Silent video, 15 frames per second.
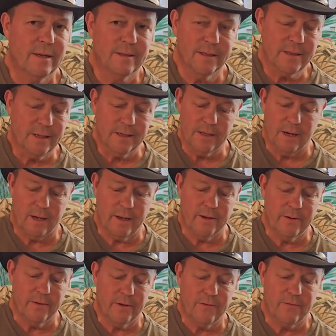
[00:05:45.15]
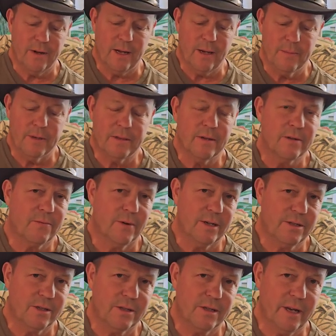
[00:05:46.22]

This is all a new development that Russia's